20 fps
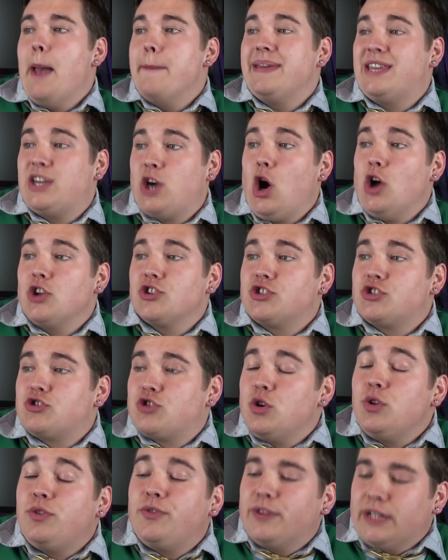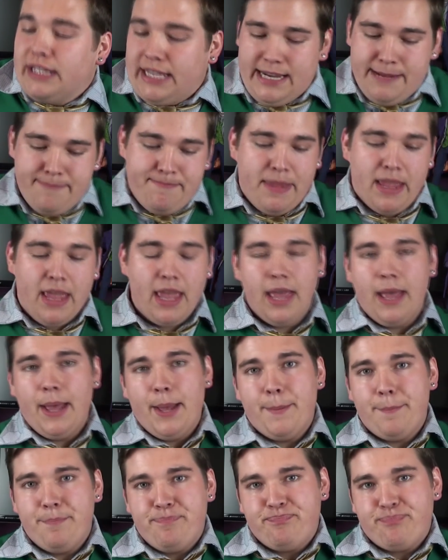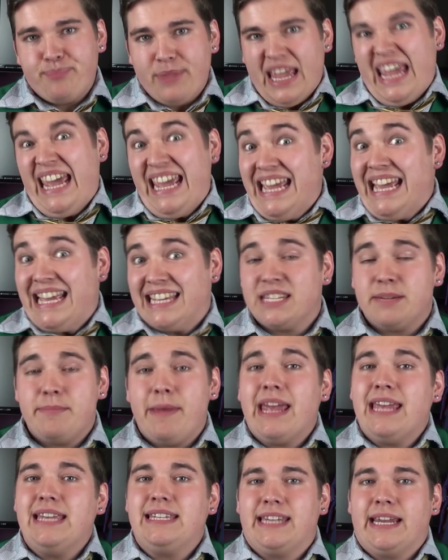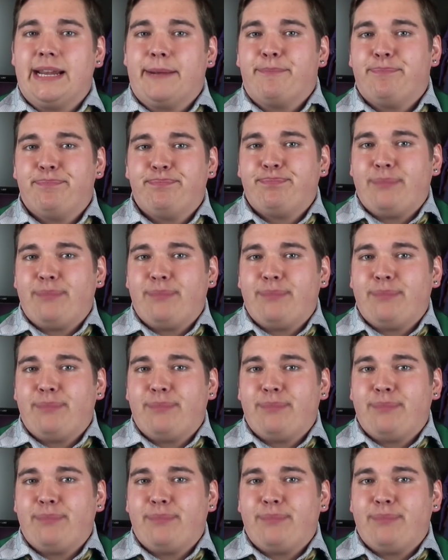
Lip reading: because, truthfully, he is amazing.